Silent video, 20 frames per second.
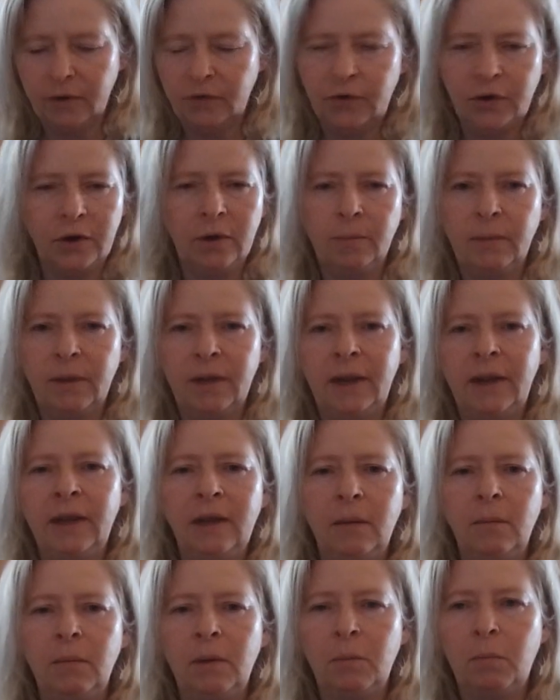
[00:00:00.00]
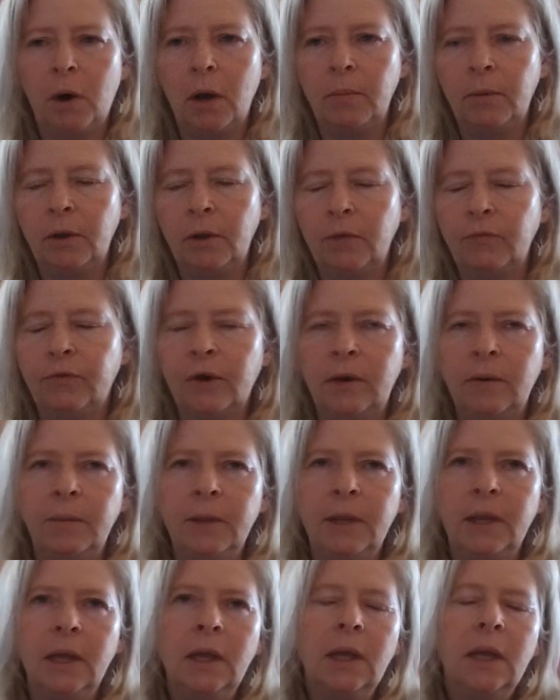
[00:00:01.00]
the term. I ain't got my Bible in front of
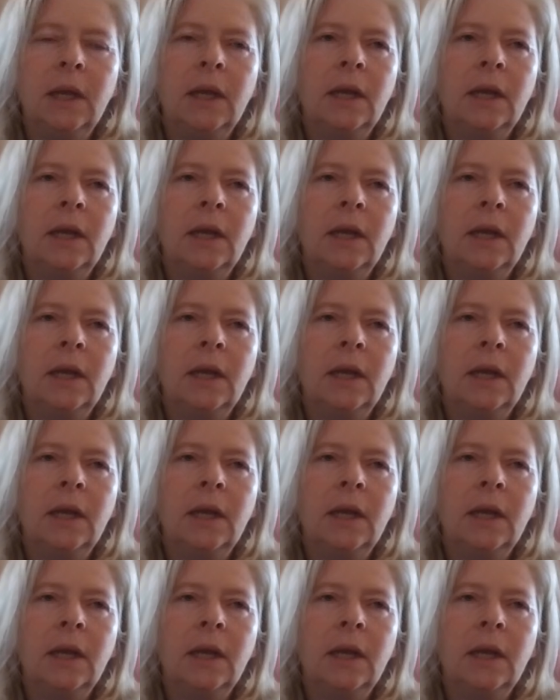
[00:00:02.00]
me.